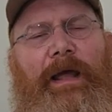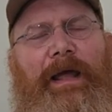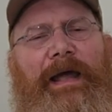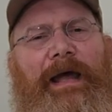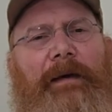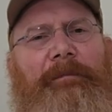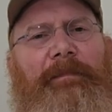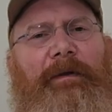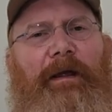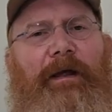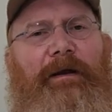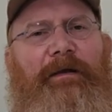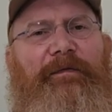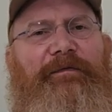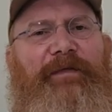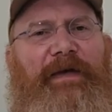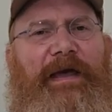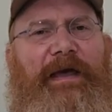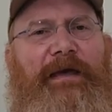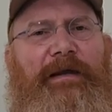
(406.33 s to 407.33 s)
I'm not
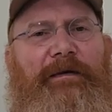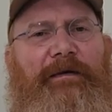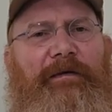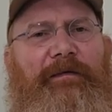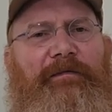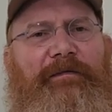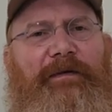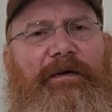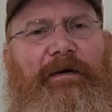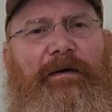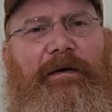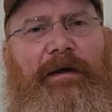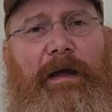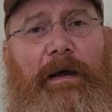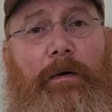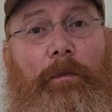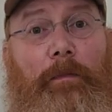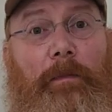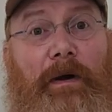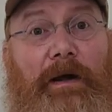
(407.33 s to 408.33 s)
a fan of uh,
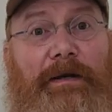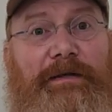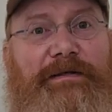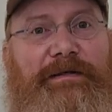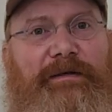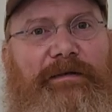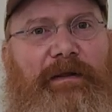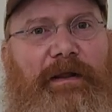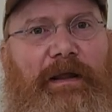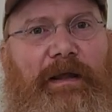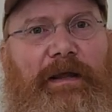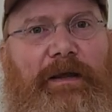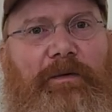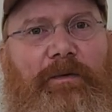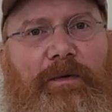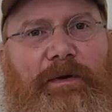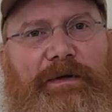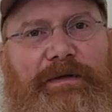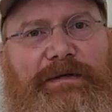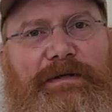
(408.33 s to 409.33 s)
how much of the
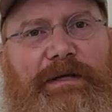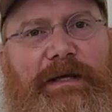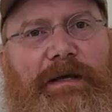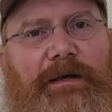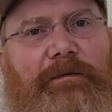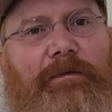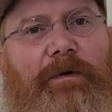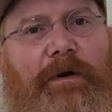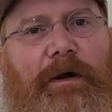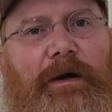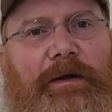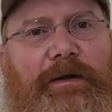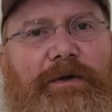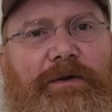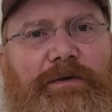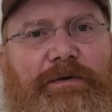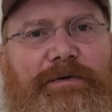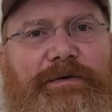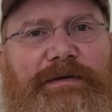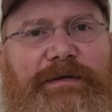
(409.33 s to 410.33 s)
language Kid Rock
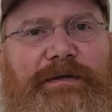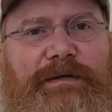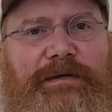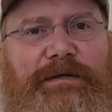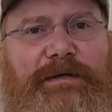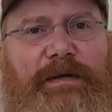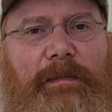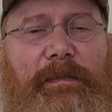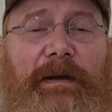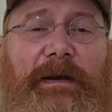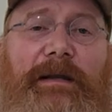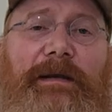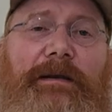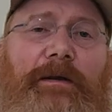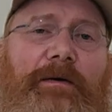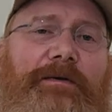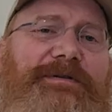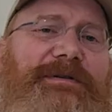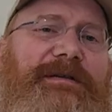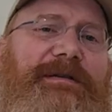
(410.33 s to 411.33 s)
uses, uh, but he
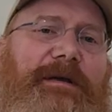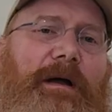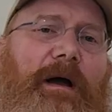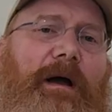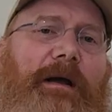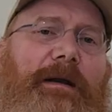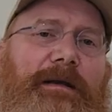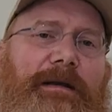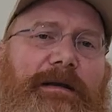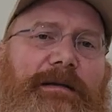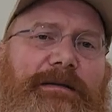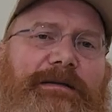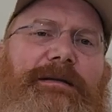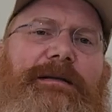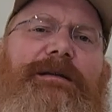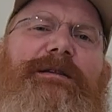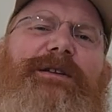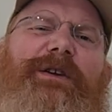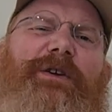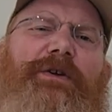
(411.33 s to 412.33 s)
knows his audience
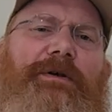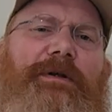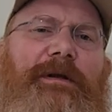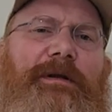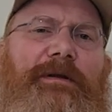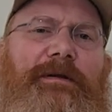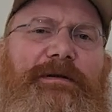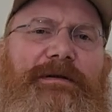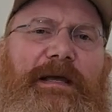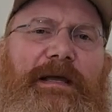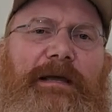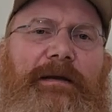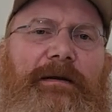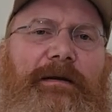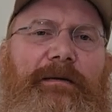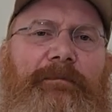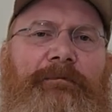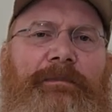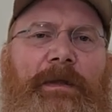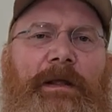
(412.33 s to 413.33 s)
and he's a good
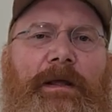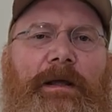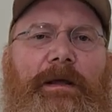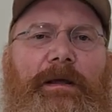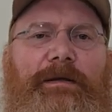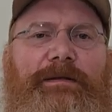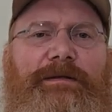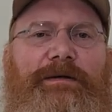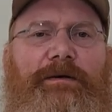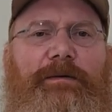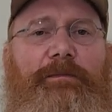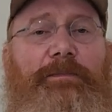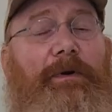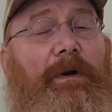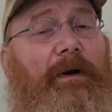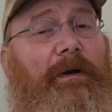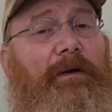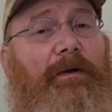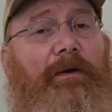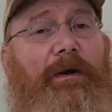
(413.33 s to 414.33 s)
entertainer. So
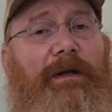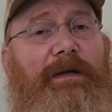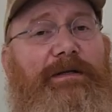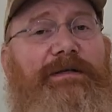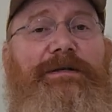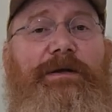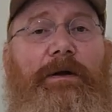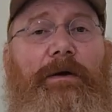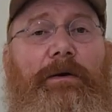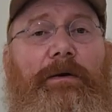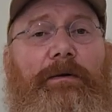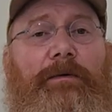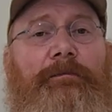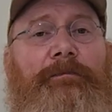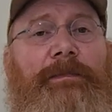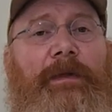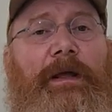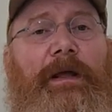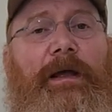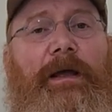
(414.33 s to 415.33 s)
put on a great
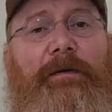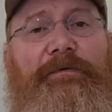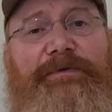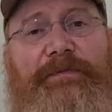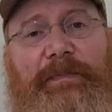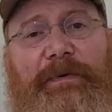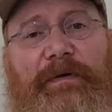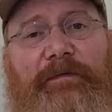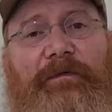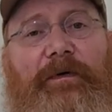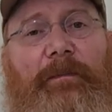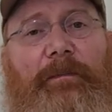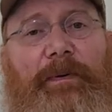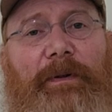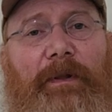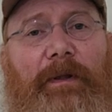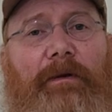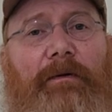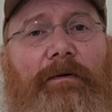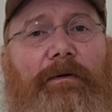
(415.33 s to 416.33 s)
show. It was a bit of a
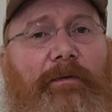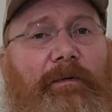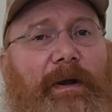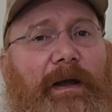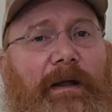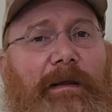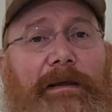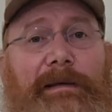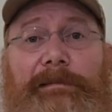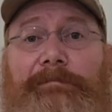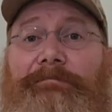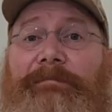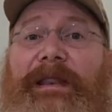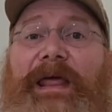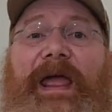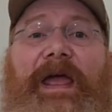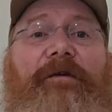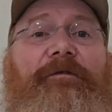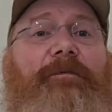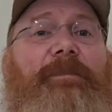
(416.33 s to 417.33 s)
political rally, and
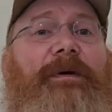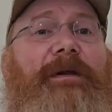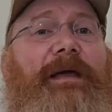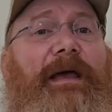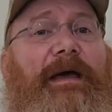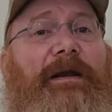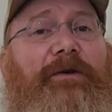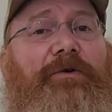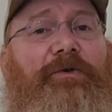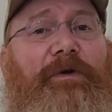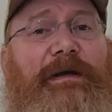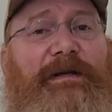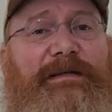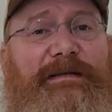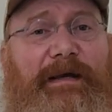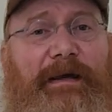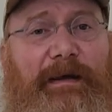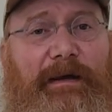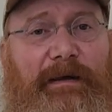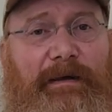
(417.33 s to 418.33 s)
everybody had a
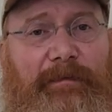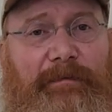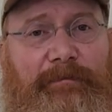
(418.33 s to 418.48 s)
great time.